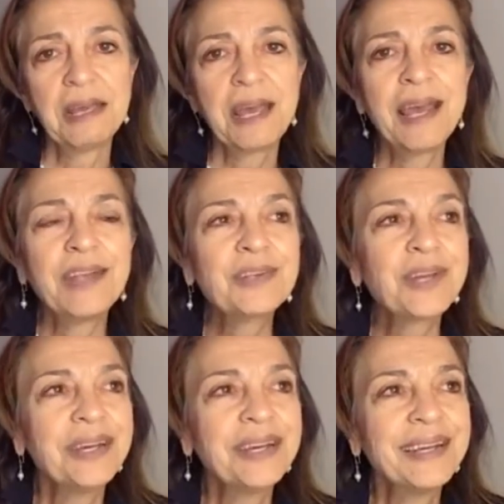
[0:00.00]
and
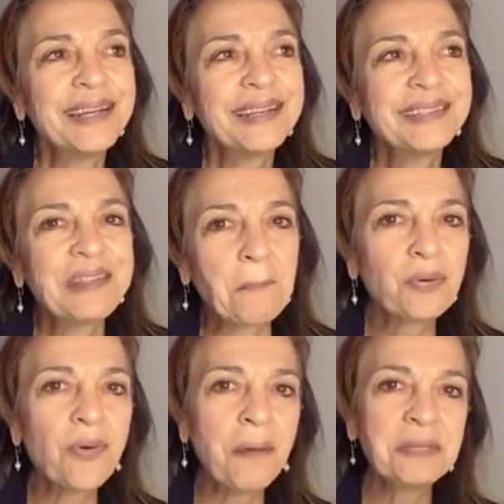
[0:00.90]
the
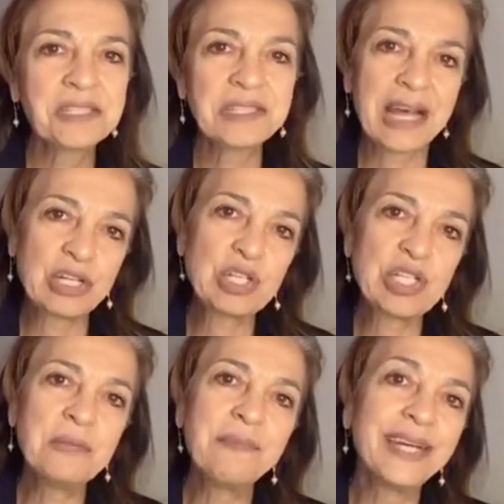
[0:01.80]
promise that
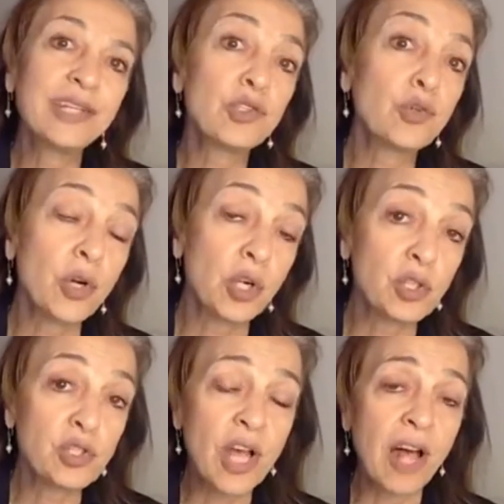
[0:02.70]
she made to
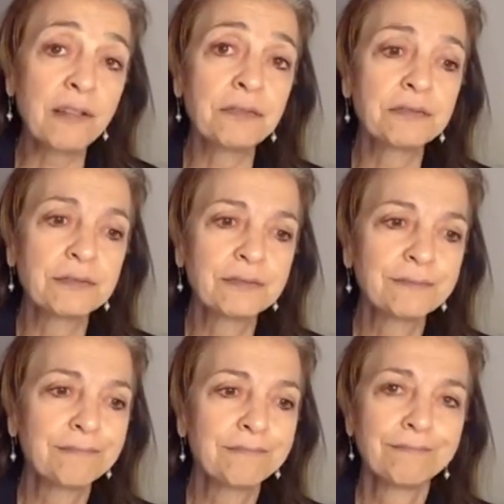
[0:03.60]
herself,
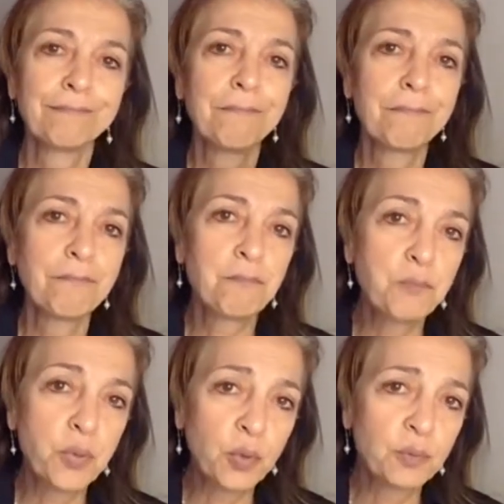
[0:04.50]

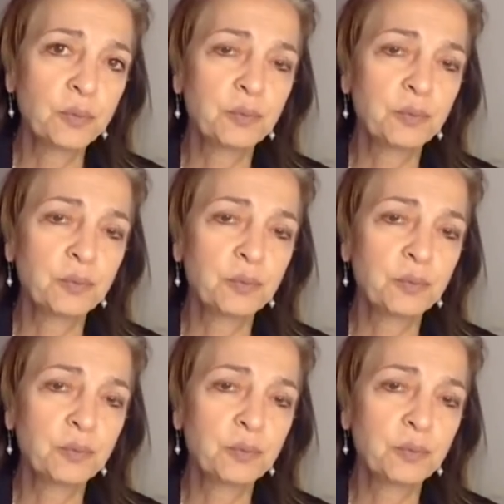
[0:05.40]
boom.